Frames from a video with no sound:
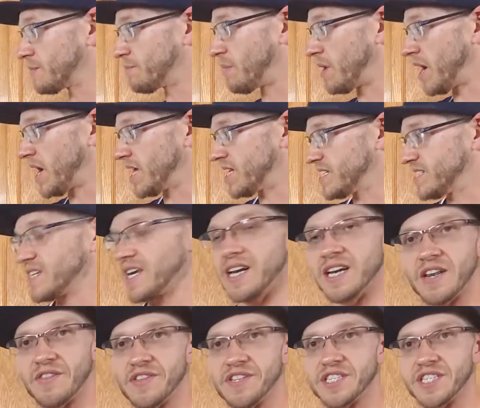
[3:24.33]
pot, set it
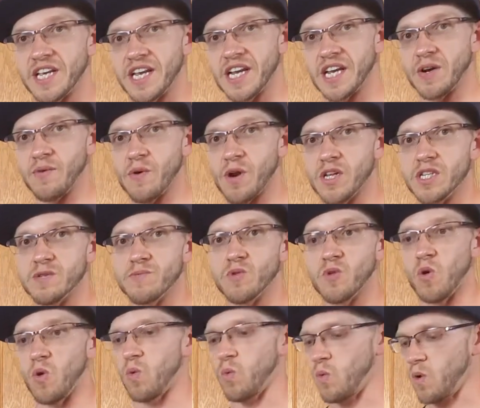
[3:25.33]
in the sink, and run some
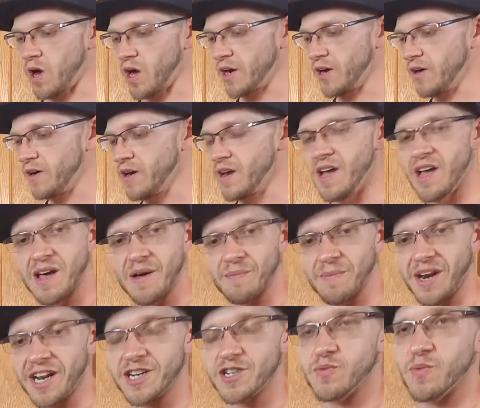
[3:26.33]
cold water.
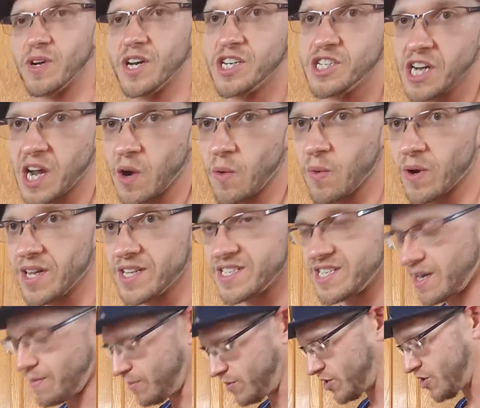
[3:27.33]
But I just want to check what its
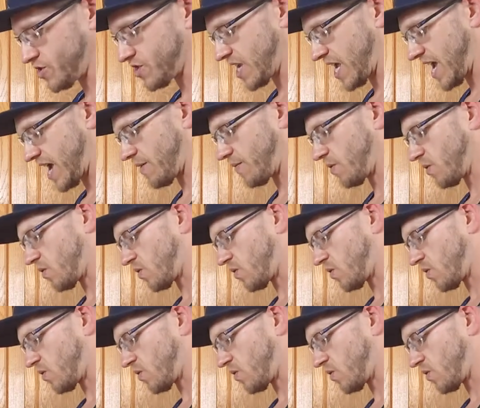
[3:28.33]
temperature's at real